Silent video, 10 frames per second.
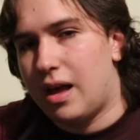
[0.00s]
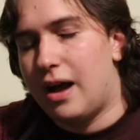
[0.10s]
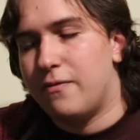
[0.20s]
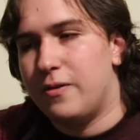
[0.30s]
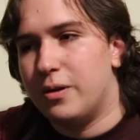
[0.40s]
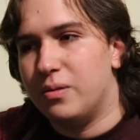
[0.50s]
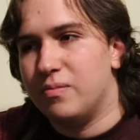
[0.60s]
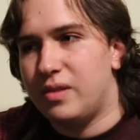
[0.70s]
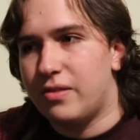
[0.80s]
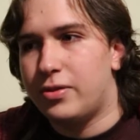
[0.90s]
I
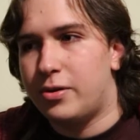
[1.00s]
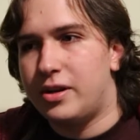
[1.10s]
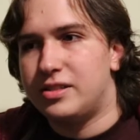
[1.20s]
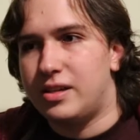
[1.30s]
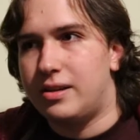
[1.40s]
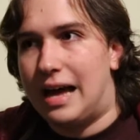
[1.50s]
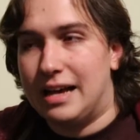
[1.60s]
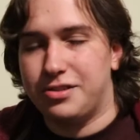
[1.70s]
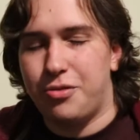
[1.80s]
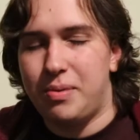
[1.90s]
feel, even though it isn't
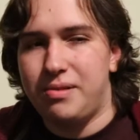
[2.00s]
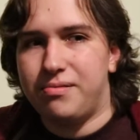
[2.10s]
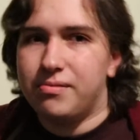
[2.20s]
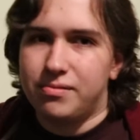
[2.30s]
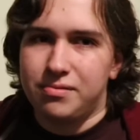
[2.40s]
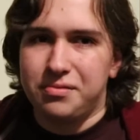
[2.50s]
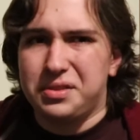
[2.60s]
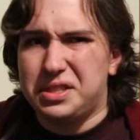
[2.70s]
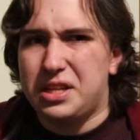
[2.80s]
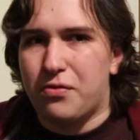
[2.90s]
as open,
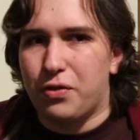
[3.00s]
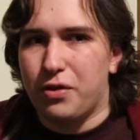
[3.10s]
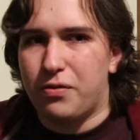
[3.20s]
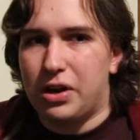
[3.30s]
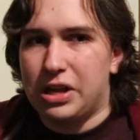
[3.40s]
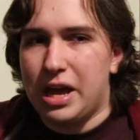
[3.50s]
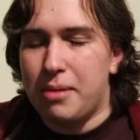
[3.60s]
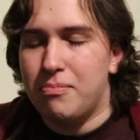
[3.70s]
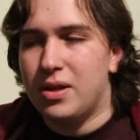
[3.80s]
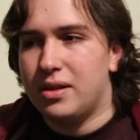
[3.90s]
definitely a fun
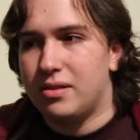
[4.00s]
game.